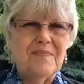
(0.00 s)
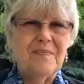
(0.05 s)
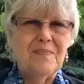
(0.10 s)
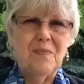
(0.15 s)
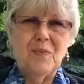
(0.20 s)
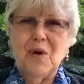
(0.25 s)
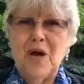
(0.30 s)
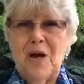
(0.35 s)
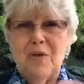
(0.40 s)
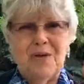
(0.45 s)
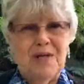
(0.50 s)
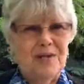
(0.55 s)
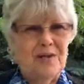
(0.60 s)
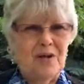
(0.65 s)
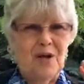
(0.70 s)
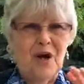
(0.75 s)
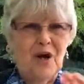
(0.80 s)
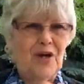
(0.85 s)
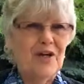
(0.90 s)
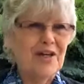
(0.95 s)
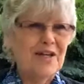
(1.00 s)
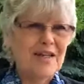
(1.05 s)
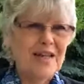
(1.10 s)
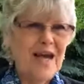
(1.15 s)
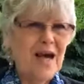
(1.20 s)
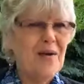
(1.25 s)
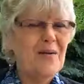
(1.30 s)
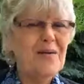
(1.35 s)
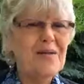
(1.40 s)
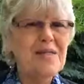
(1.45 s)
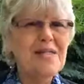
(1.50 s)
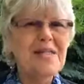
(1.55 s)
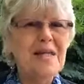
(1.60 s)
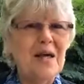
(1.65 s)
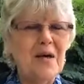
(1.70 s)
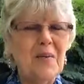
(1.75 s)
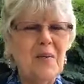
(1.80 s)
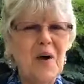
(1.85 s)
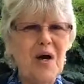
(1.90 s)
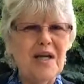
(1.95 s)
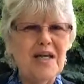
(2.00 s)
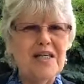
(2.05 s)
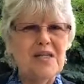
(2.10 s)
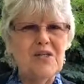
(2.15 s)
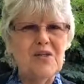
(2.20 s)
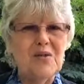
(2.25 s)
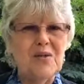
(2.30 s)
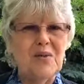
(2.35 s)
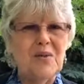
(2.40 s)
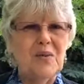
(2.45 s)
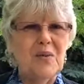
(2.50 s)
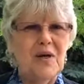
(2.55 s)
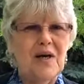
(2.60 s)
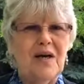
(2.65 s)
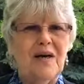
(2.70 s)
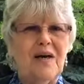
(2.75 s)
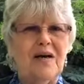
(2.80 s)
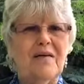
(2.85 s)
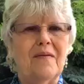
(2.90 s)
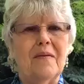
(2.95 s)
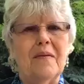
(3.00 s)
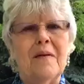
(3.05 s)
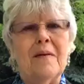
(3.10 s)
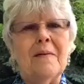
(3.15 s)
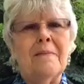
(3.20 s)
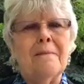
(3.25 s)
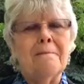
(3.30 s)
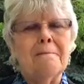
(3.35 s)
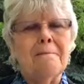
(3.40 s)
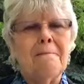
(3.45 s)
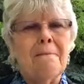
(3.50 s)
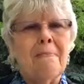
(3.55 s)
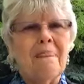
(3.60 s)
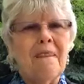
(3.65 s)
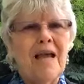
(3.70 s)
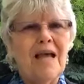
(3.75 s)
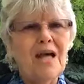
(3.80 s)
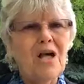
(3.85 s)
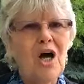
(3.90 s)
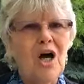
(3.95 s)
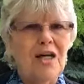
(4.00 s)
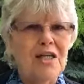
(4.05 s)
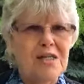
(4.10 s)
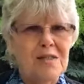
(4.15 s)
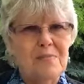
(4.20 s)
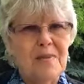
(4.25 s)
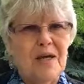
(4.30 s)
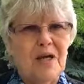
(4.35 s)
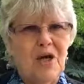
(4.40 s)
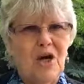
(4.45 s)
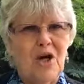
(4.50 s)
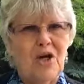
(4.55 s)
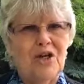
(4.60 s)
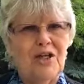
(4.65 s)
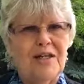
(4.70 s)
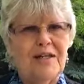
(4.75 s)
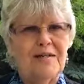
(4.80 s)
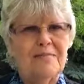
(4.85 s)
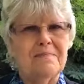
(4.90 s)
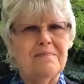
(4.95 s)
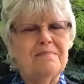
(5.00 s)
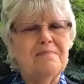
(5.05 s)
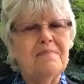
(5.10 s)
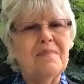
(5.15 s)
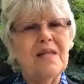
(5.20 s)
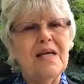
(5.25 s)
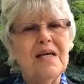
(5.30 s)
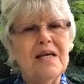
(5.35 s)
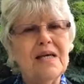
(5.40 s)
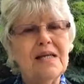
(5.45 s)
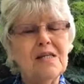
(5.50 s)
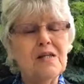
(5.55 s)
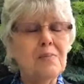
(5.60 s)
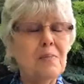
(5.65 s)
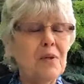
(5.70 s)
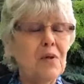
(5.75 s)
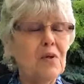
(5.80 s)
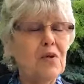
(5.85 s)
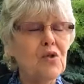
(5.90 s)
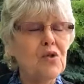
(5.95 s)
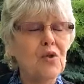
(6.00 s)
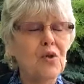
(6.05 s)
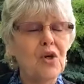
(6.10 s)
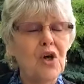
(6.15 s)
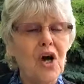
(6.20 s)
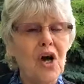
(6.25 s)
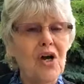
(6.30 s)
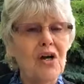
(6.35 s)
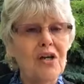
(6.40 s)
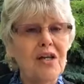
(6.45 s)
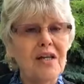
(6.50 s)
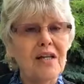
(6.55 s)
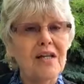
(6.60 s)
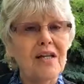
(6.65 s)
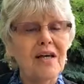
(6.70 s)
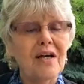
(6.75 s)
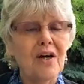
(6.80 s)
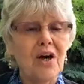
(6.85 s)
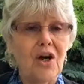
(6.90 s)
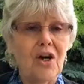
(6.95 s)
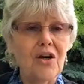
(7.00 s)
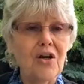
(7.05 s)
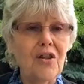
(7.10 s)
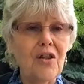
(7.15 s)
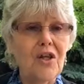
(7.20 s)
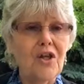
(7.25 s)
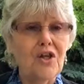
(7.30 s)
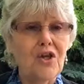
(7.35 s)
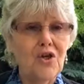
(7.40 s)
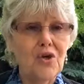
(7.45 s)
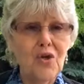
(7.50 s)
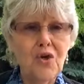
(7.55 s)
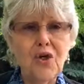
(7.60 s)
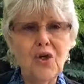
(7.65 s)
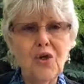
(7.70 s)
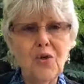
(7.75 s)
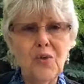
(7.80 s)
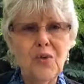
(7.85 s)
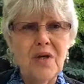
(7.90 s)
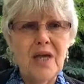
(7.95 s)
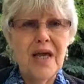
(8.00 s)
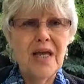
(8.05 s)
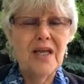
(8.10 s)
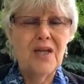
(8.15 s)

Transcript: We're out in the garden now. Let's take a walk into uh, a cosmic garden, a spiritual garden, a garden that you're going to create